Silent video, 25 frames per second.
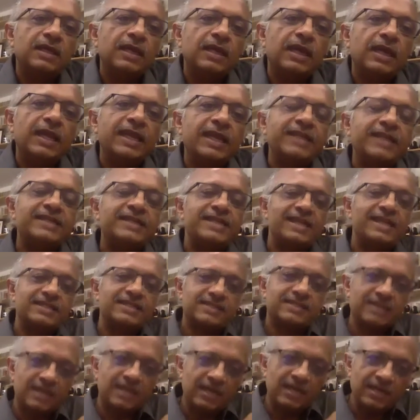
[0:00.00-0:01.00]
it takes
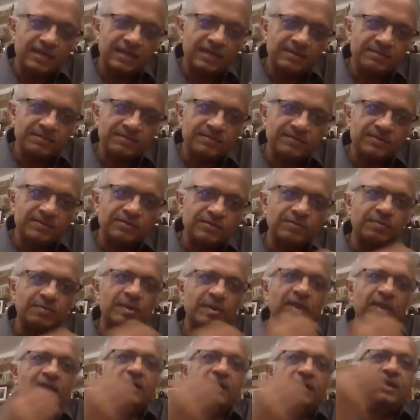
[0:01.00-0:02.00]
time to
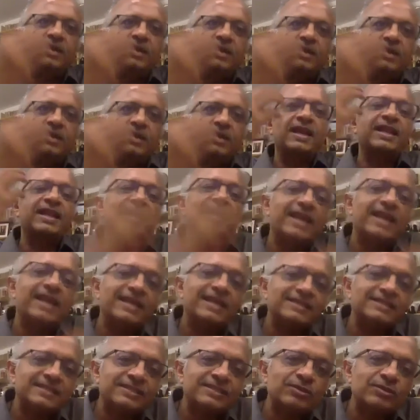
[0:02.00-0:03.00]
build, and then it
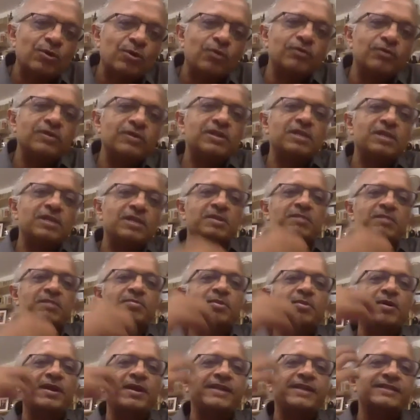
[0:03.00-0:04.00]
has its own tipping
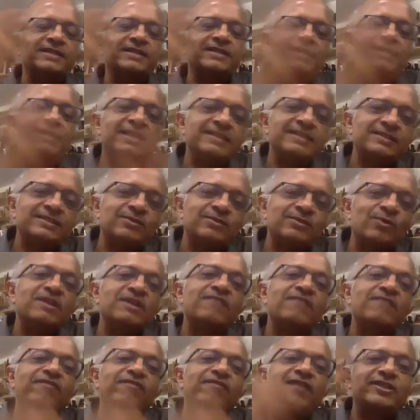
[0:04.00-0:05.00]
points, it has its own
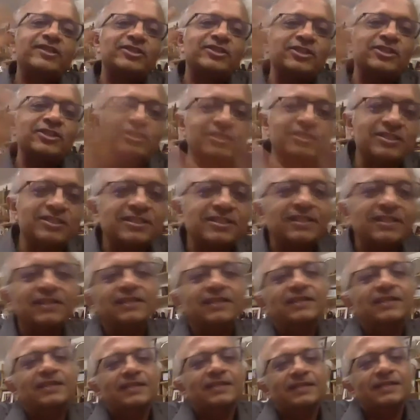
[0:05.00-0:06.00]
inflections.
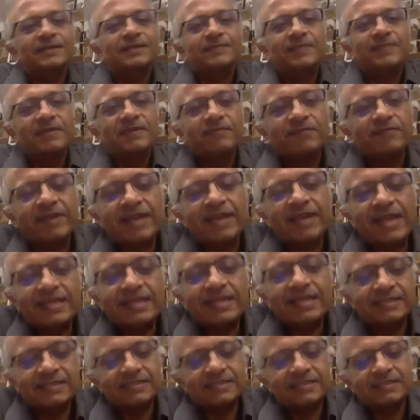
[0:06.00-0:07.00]

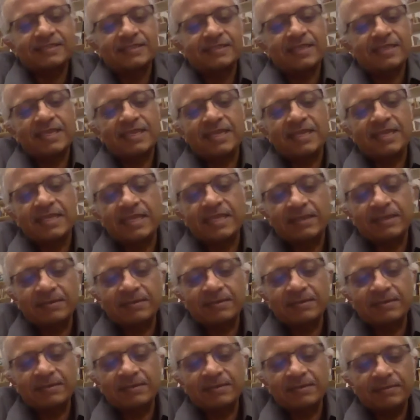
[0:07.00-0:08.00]
Whereas the
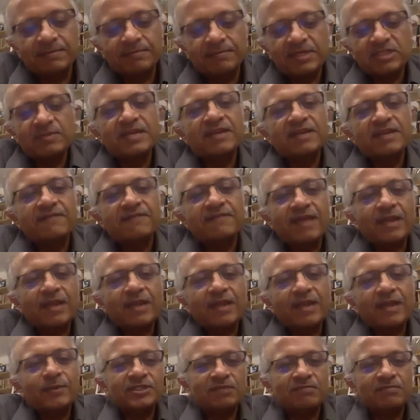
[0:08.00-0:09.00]
measurement and
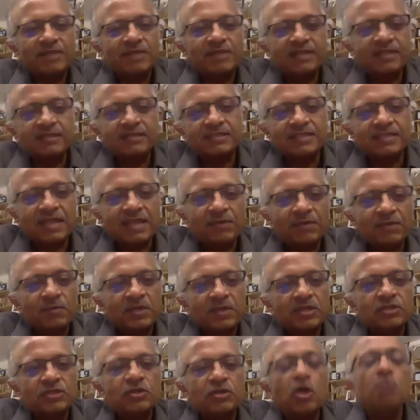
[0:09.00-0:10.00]
evaluation methods
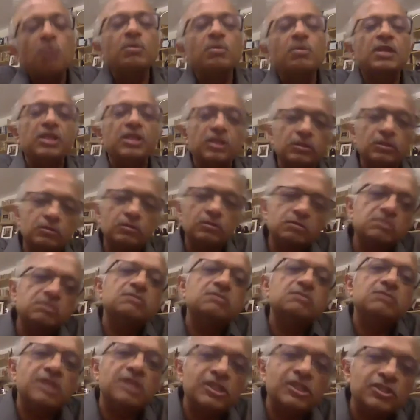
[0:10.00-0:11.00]
that we normally
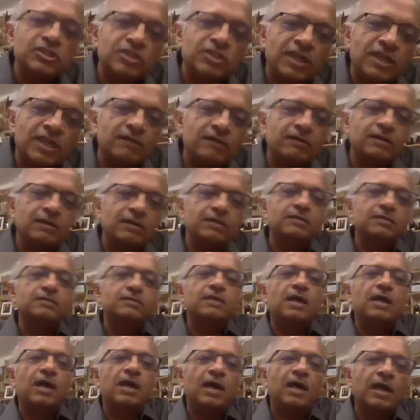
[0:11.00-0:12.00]
use in general
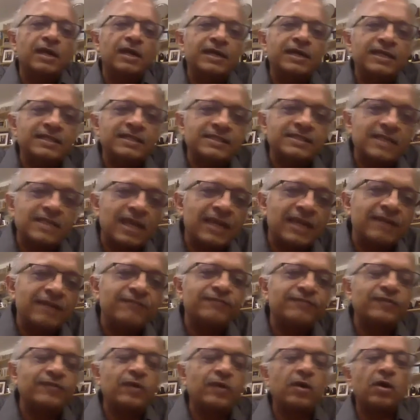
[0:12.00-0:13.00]
are designed
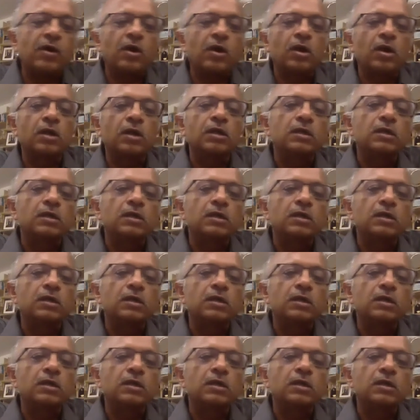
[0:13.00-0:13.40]
for